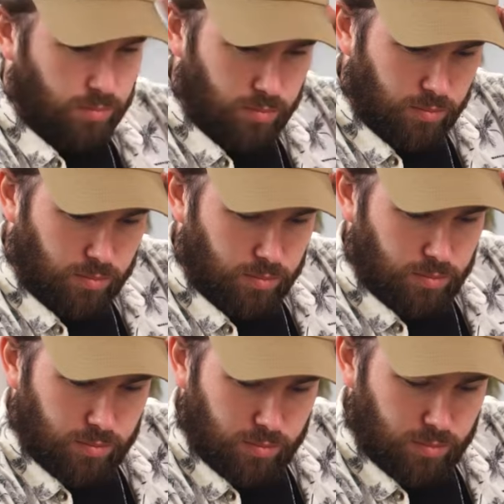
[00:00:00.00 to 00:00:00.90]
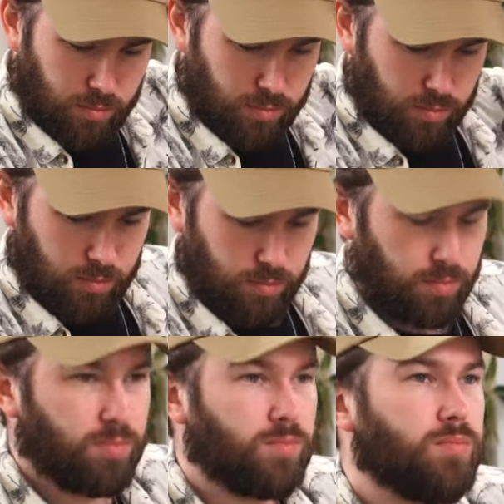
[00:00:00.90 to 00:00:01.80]

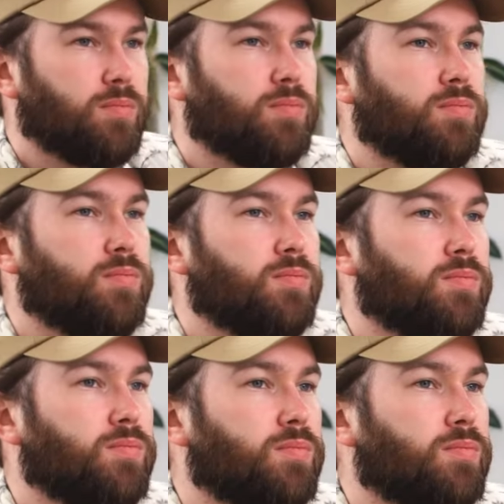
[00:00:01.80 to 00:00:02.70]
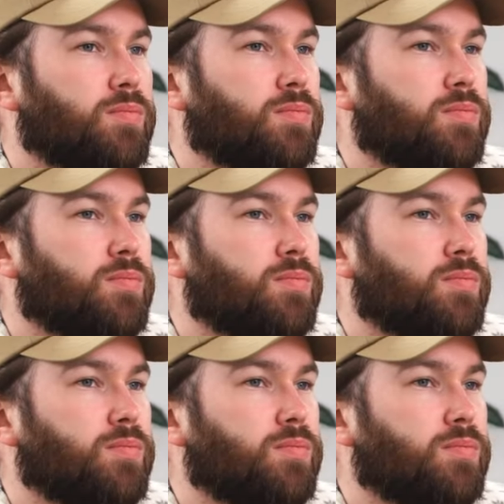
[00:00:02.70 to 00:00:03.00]
(silent)